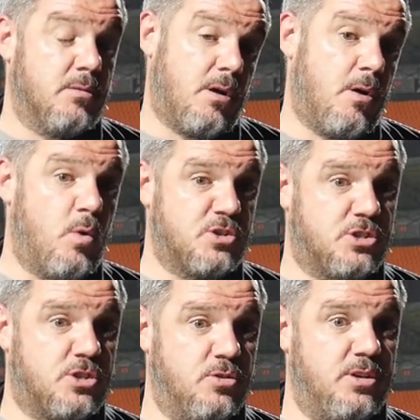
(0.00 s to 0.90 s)
I'll watch
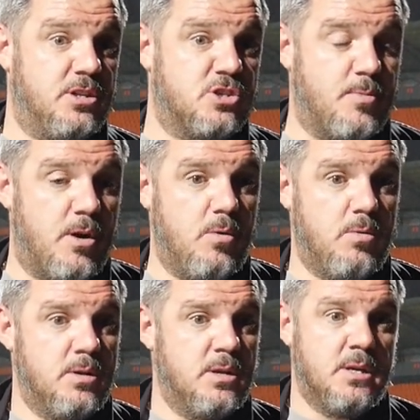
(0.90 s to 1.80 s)
it tonight and tomorrow.
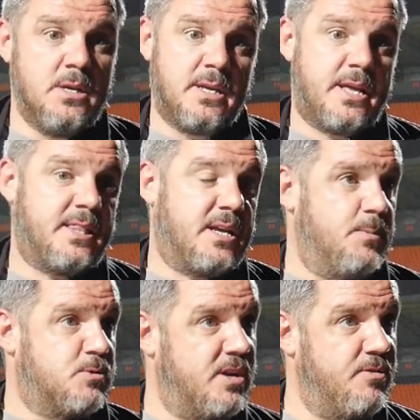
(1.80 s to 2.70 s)
Get the
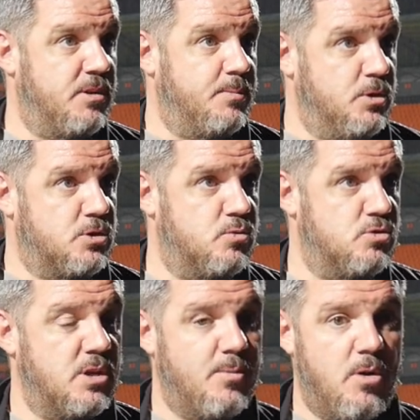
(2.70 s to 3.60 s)
clips ready for the boys
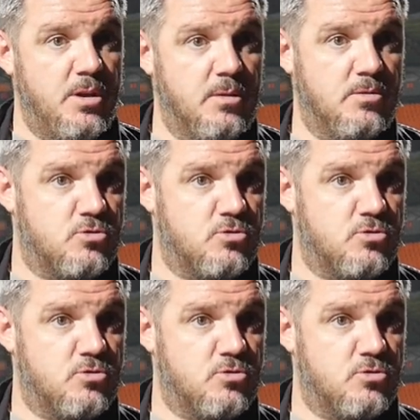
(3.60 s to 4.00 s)
Tuesday morning.